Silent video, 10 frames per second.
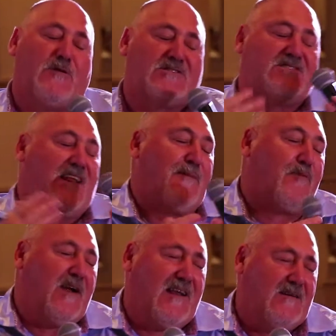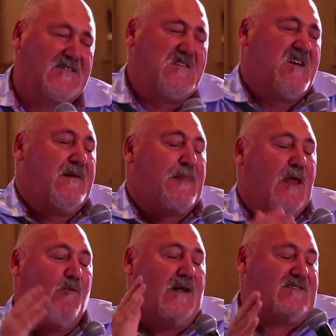verses that I pray, and he goes,
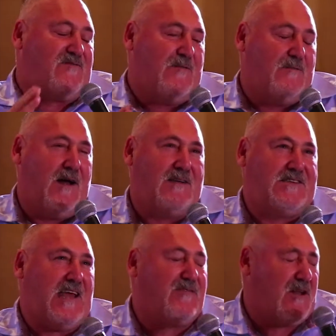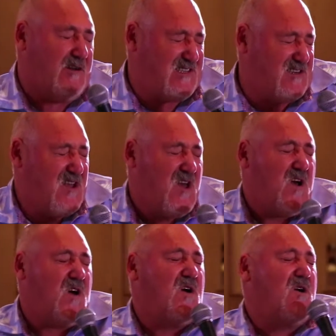one's from uh, David going,
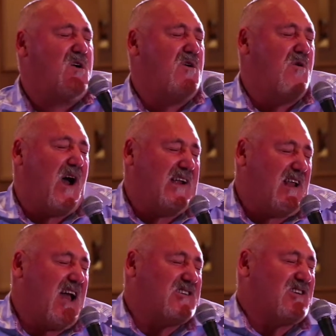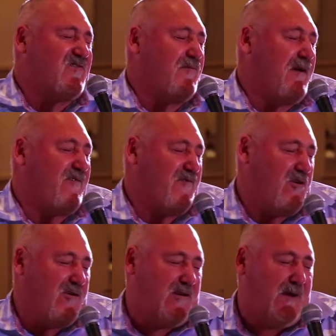Oh, I eat ashes from my
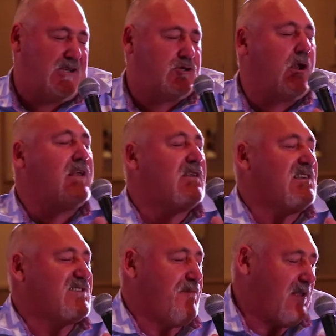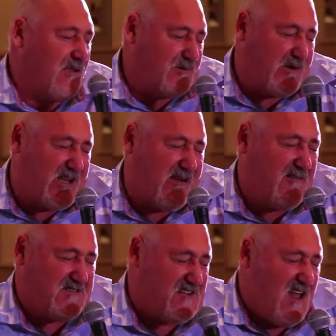food, and my drink is mingled with
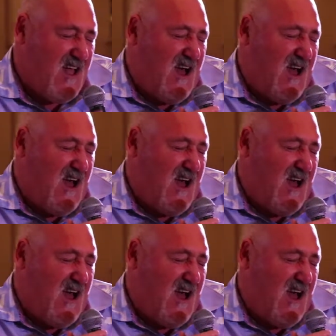tears.